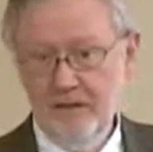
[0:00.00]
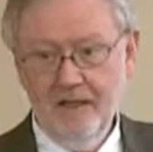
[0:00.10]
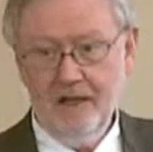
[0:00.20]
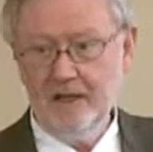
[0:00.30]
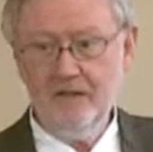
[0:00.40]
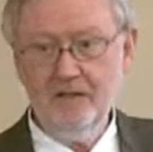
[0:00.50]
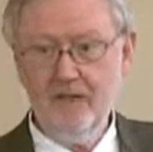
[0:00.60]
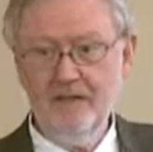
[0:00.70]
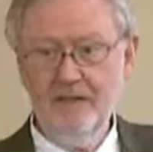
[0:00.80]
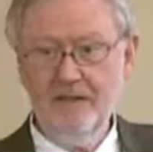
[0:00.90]
out of
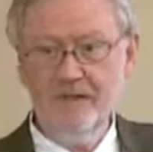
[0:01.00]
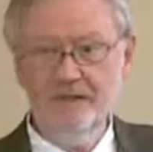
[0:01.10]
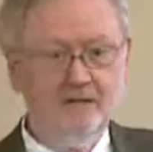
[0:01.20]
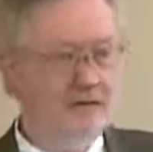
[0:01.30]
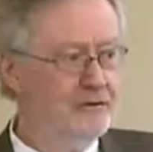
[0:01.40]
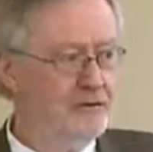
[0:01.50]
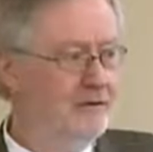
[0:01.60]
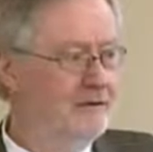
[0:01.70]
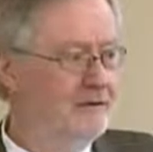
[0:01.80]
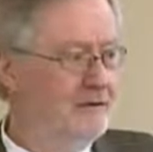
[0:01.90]
context culturally
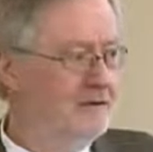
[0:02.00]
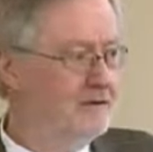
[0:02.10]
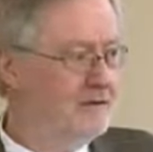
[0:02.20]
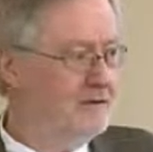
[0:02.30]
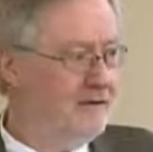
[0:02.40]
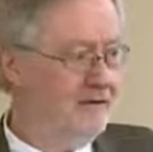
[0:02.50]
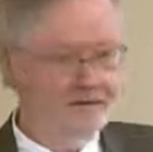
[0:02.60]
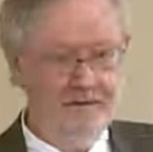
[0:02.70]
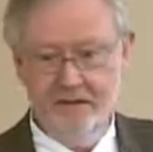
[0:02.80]
to them to sit down and